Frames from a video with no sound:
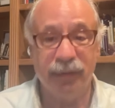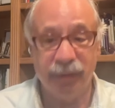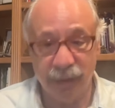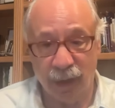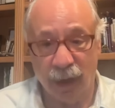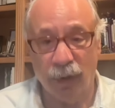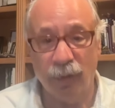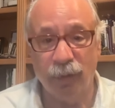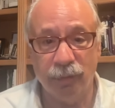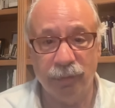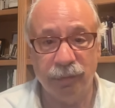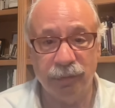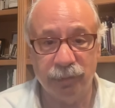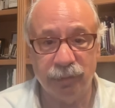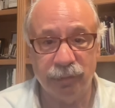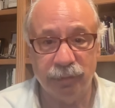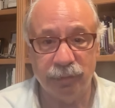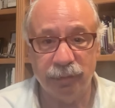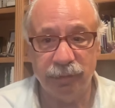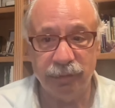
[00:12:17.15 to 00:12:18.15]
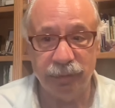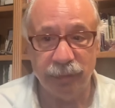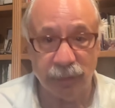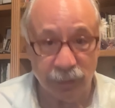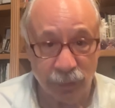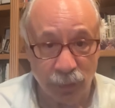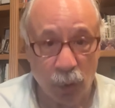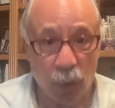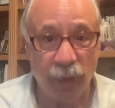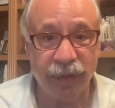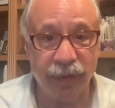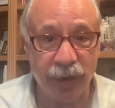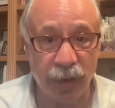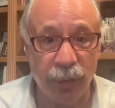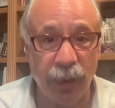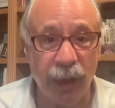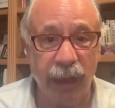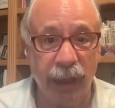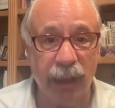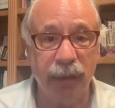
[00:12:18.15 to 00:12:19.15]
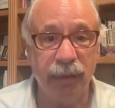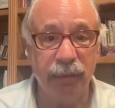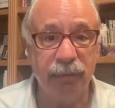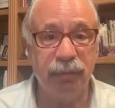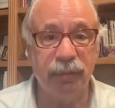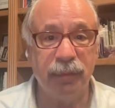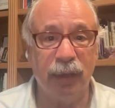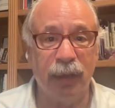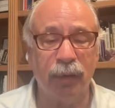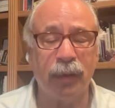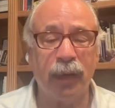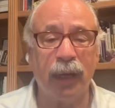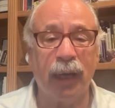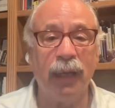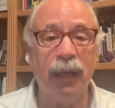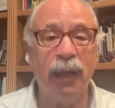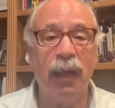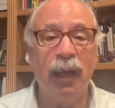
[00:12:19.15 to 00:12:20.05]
You know, North Korea. Okay.